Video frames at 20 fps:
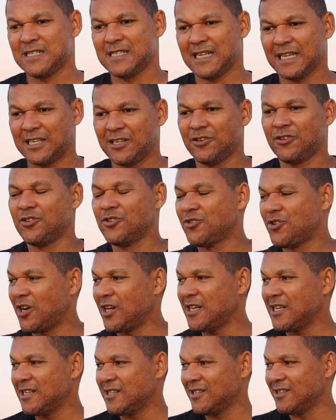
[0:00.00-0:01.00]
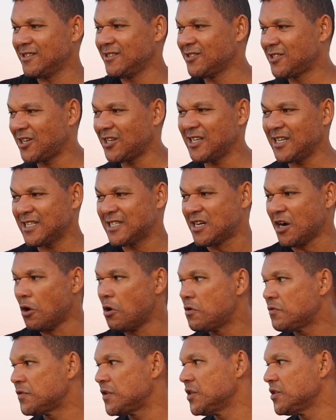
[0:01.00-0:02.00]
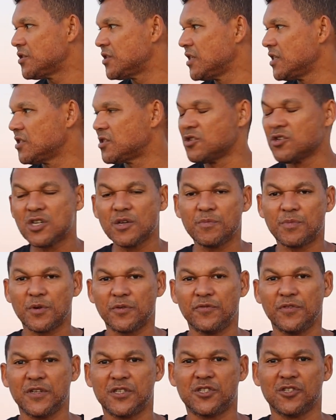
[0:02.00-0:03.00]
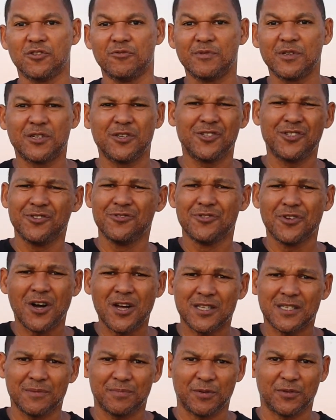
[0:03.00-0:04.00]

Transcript: like you gotta let go of those things, looking professional, because you're not a